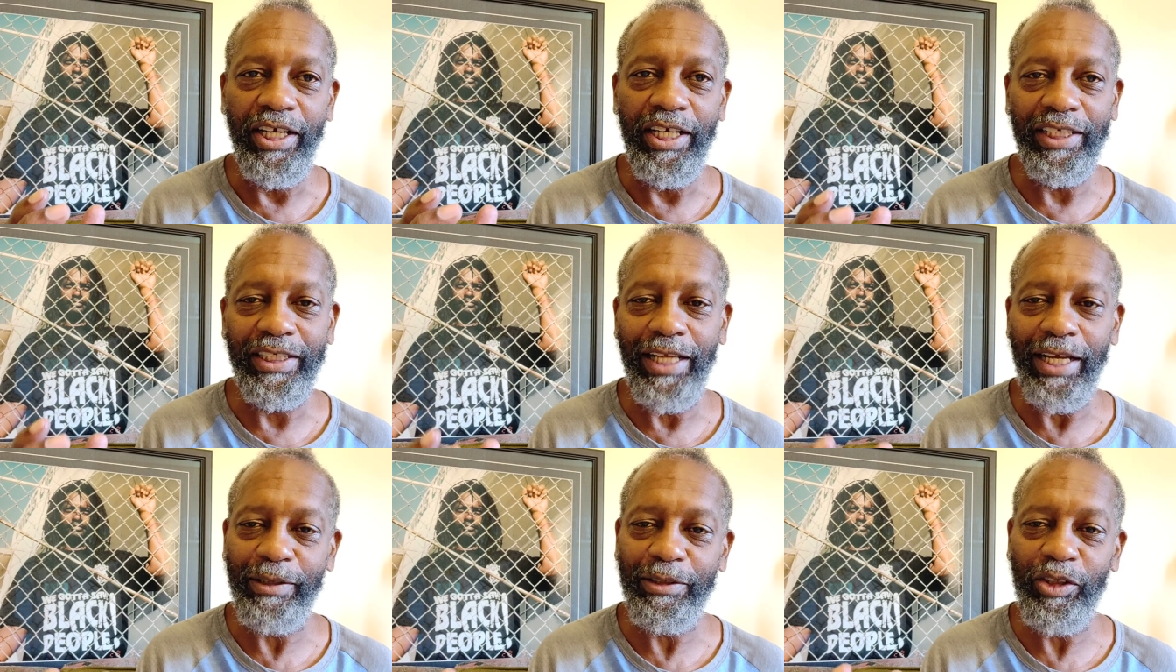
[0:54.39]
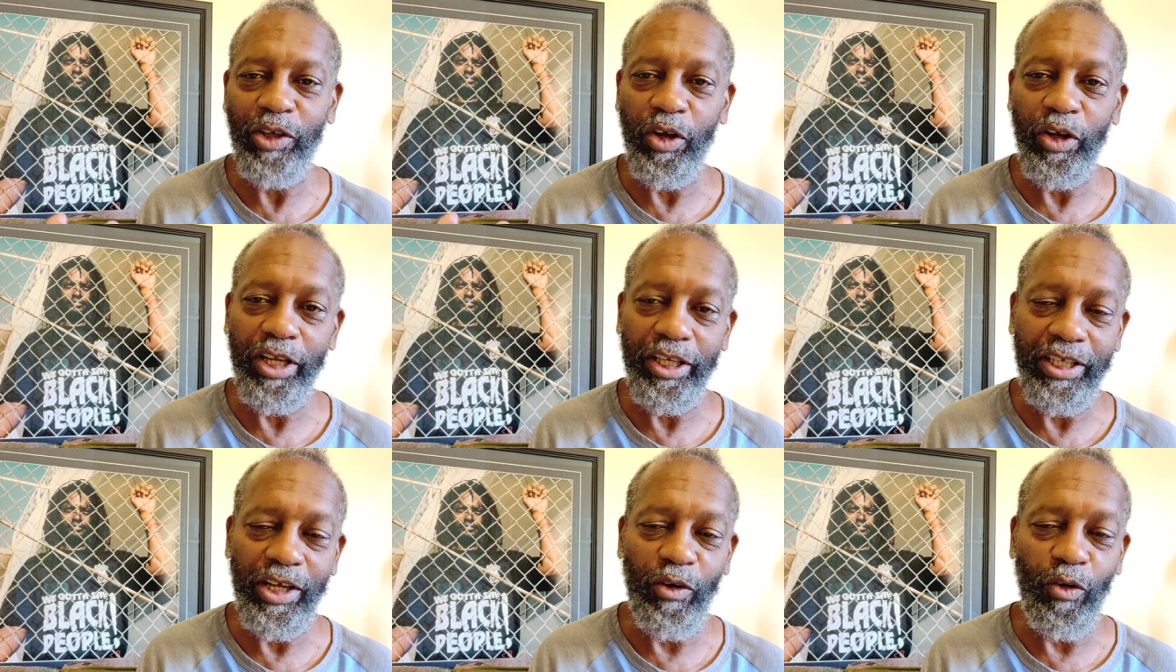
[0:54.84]
It's like
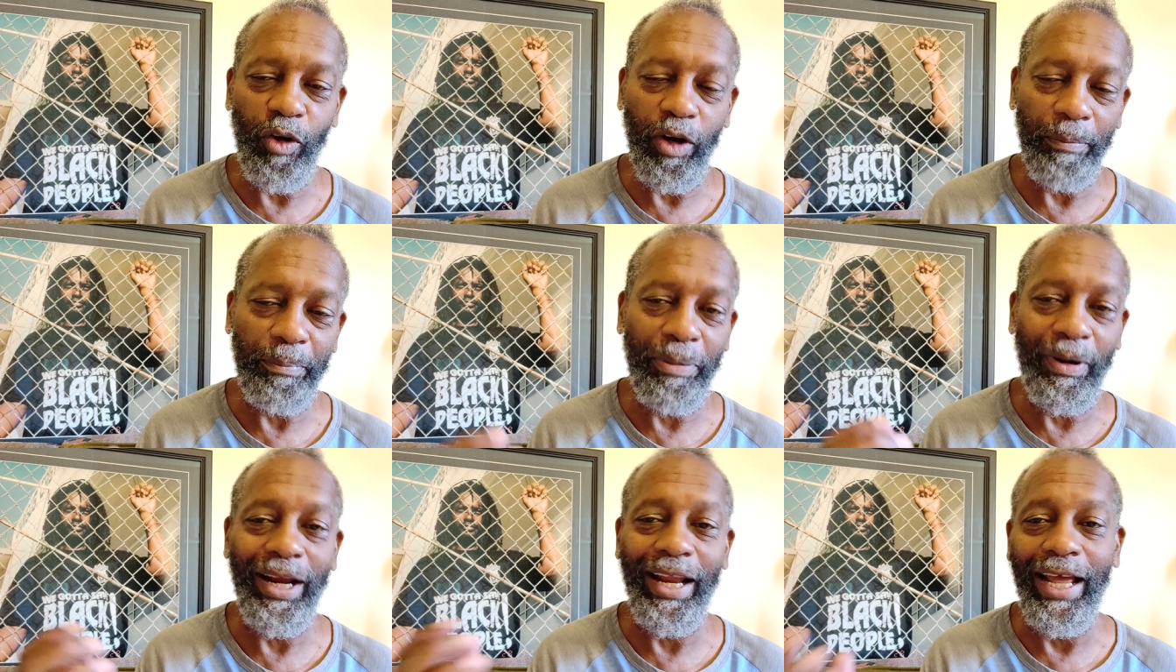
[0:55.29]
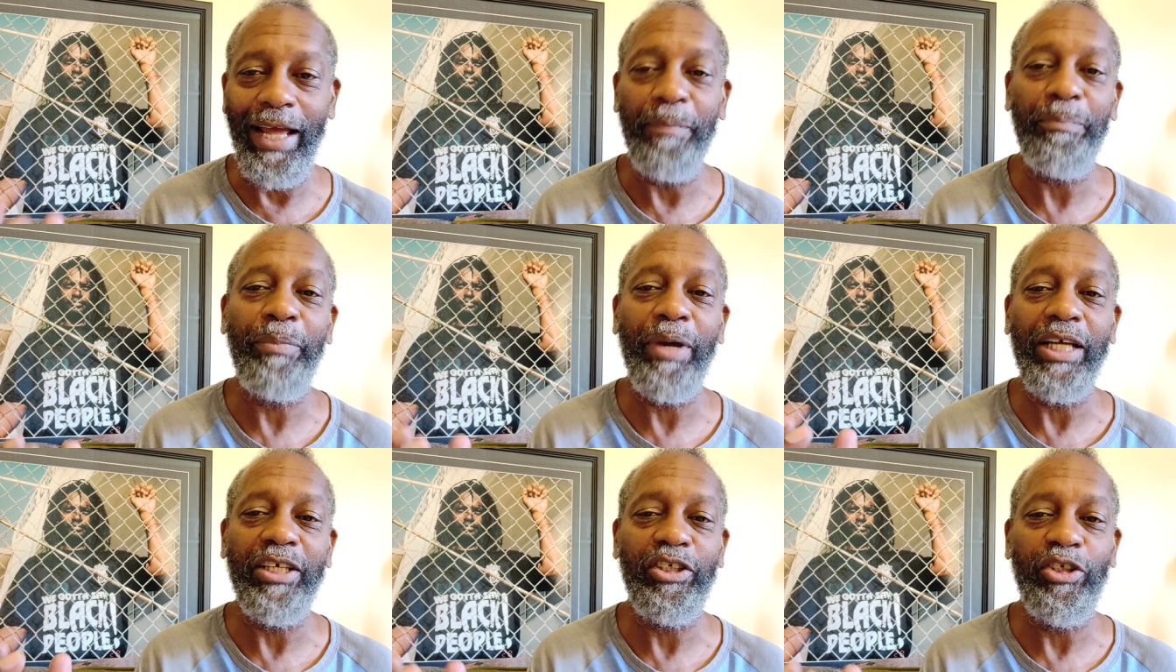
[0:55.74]
so they call it
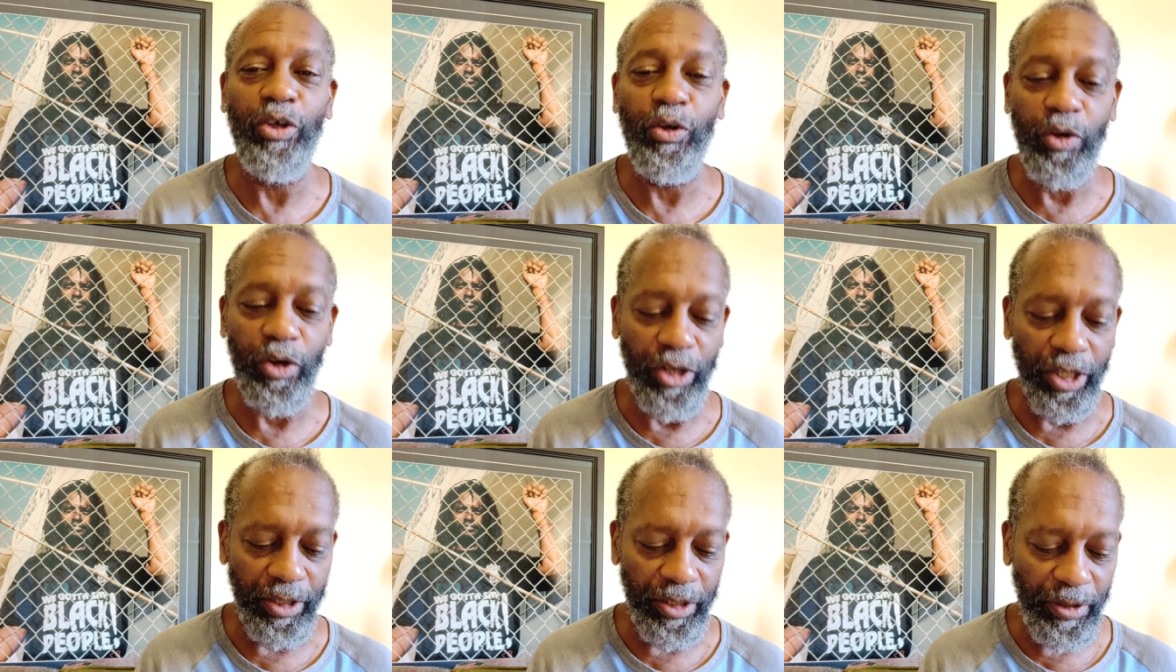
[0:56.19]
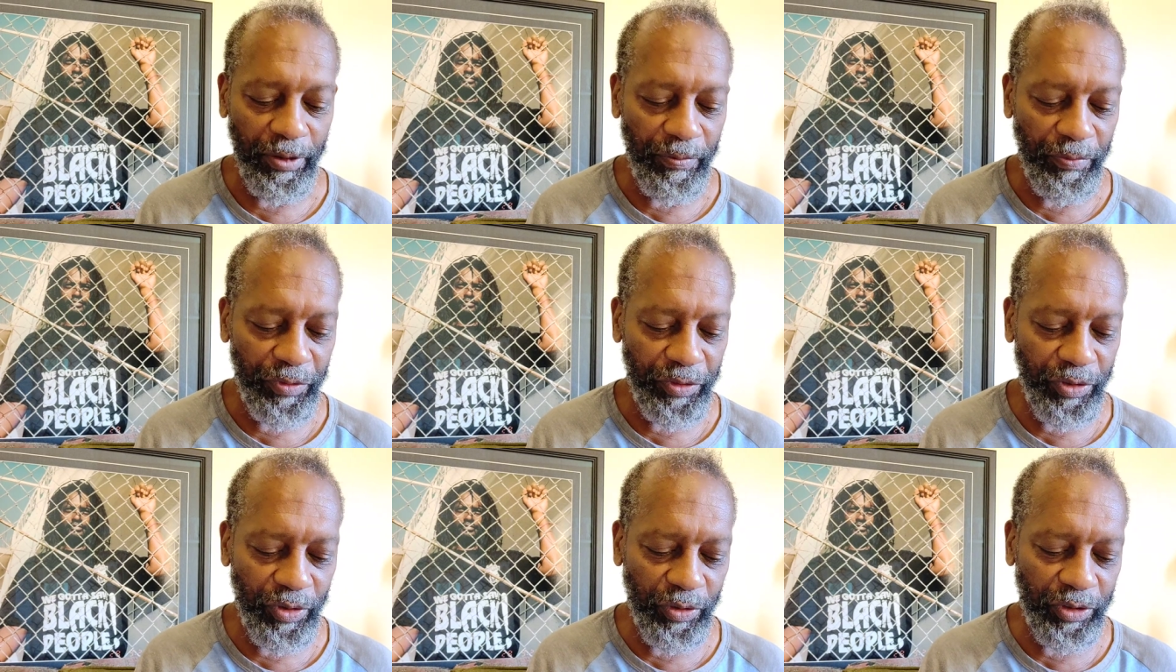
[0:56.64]
plant-based yogurt.
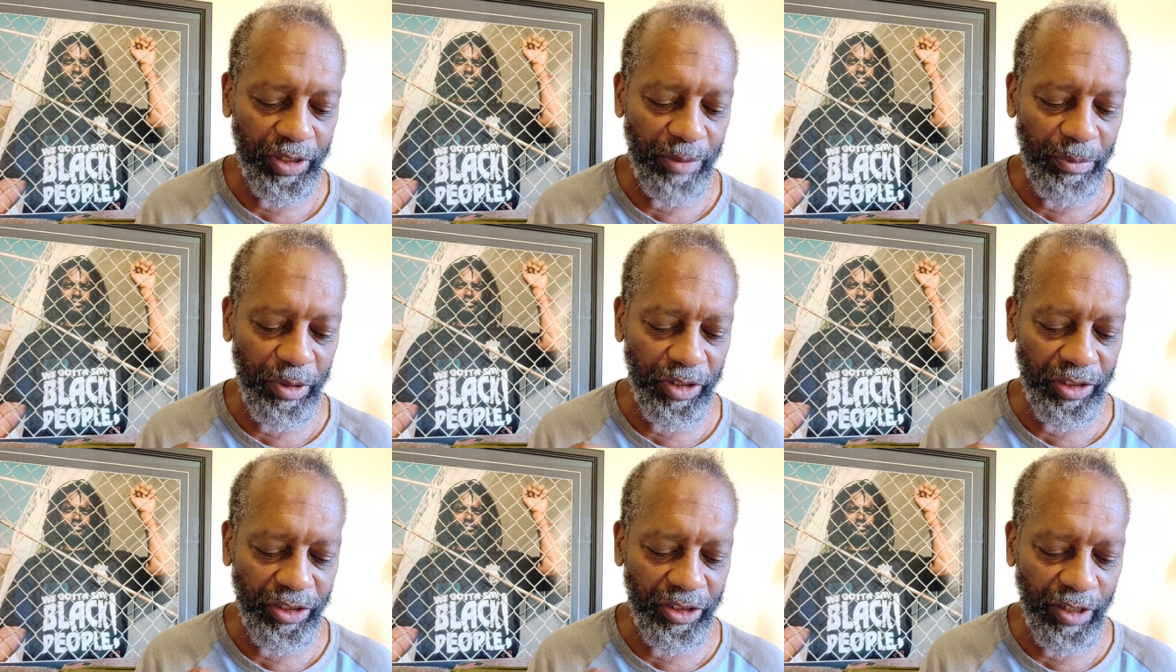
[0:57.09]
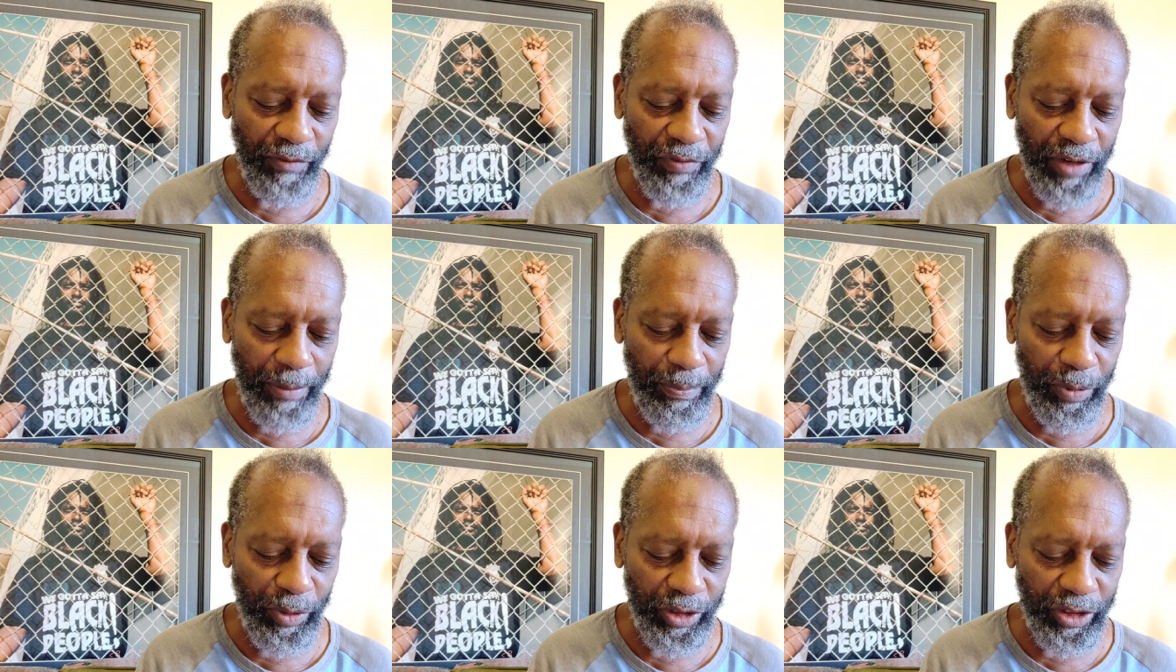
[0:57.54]
So some other stuff,
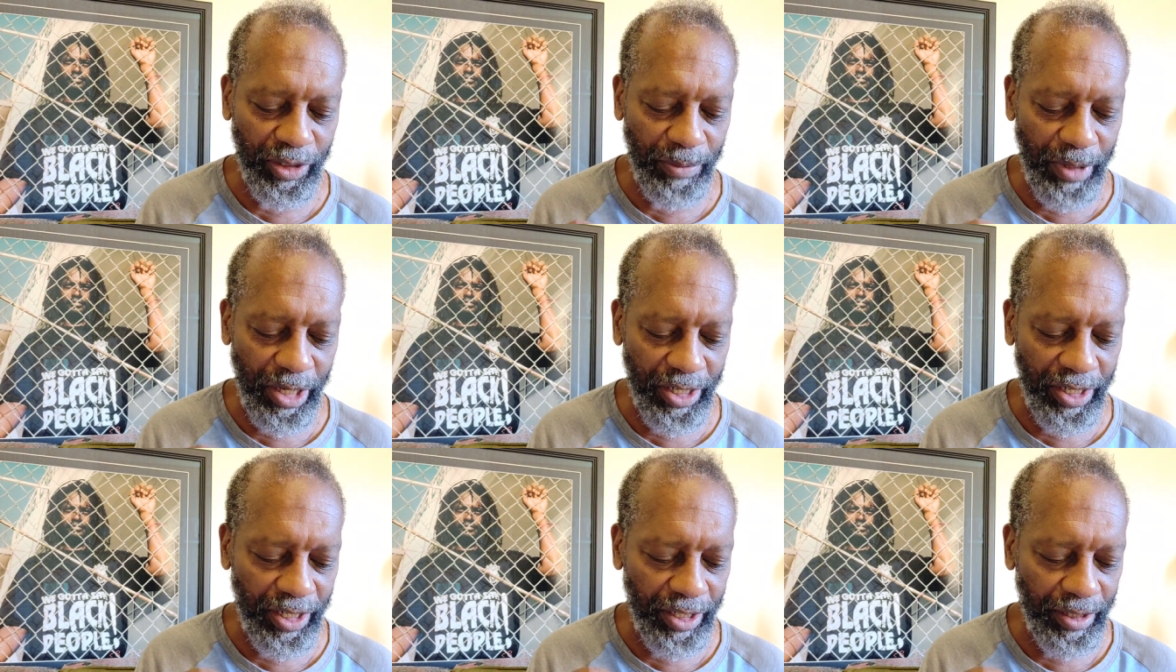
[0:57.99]
and I put some honey.